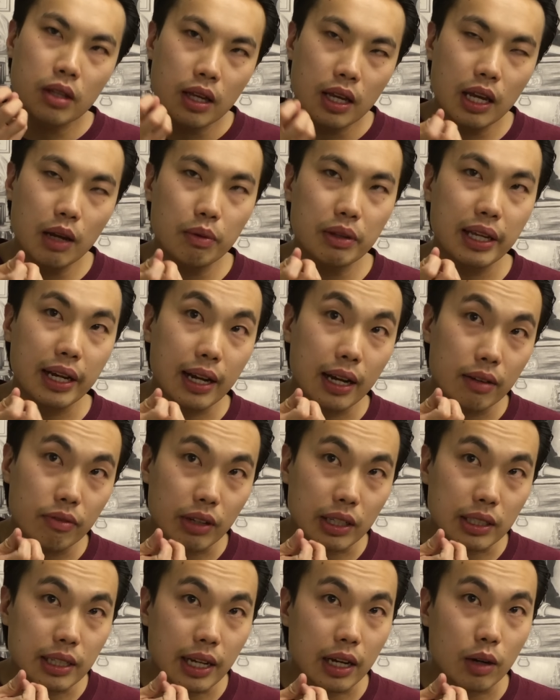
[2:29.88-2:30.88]
hit with that kind of
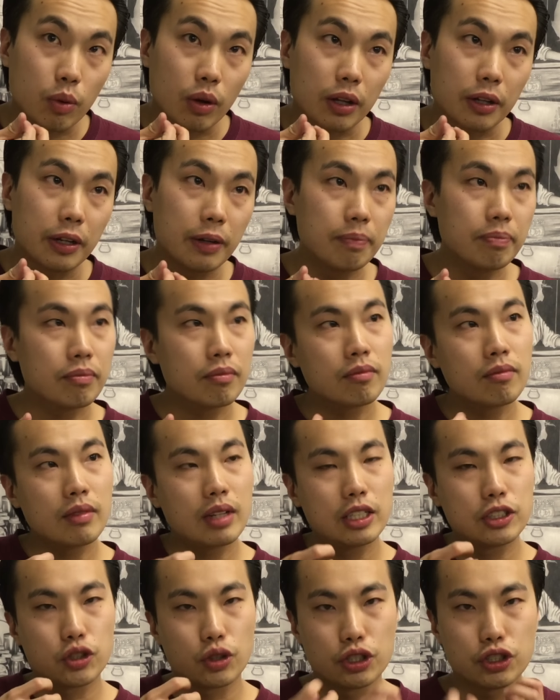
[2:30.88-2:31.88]
like dank quality.
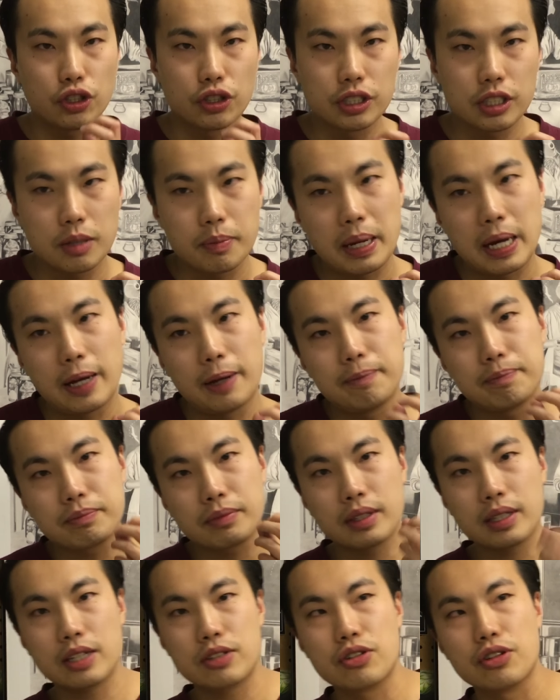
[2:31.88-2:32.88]
It sort of turns on the palate,
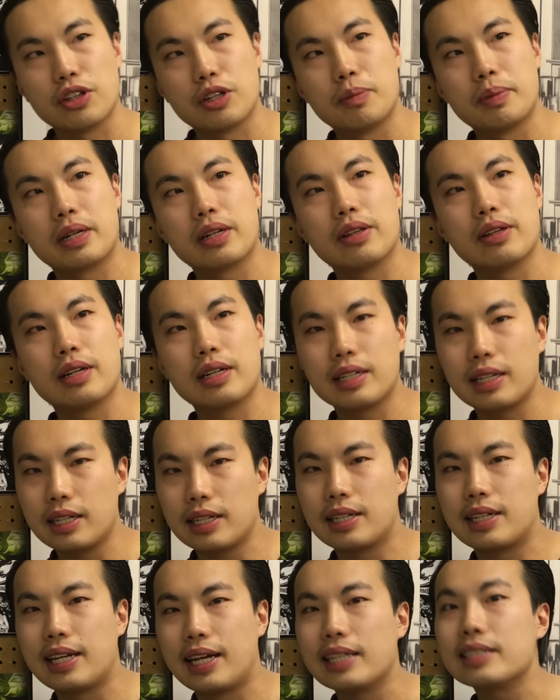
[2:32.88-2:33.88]
gets you a little bit, of, uh,
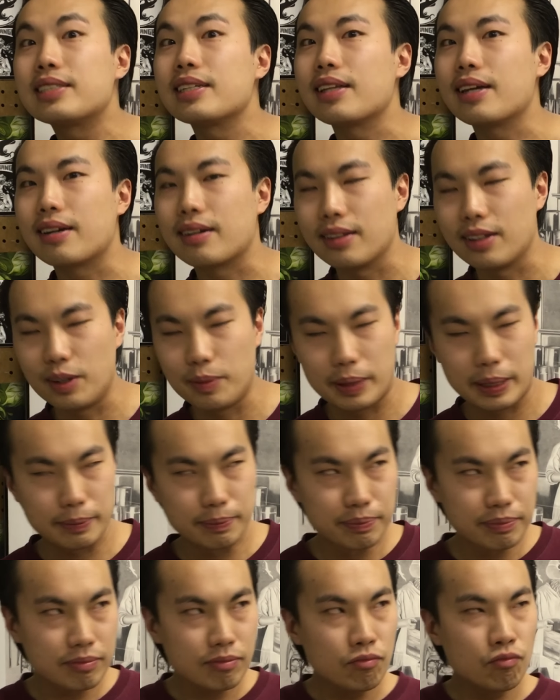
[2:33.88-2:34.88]
gets you there a little bit
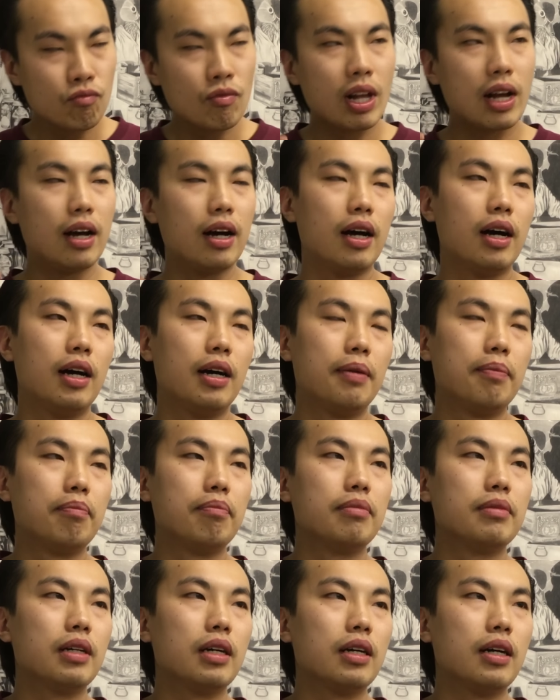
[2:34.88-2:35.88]
um,
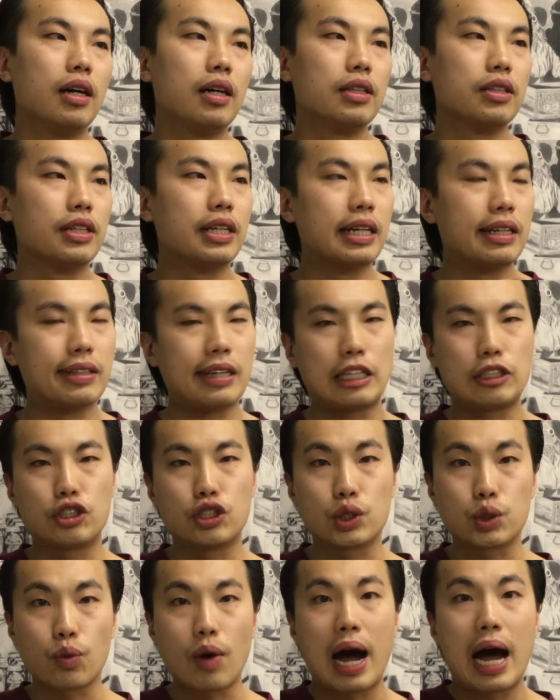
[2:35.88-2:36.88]
uh, you get a nice
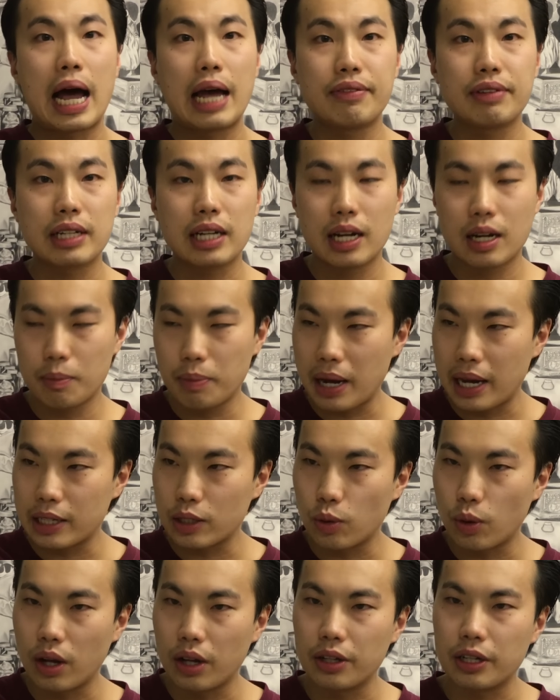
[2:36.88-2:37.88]
driving kind of pine
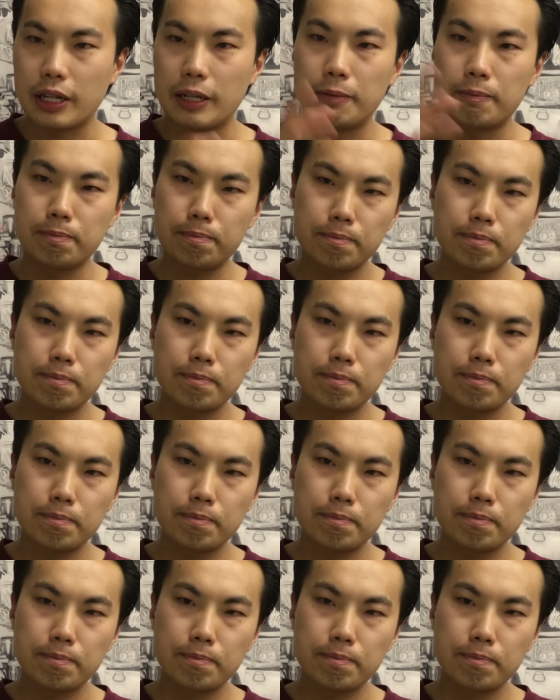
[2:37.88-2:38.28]
quality.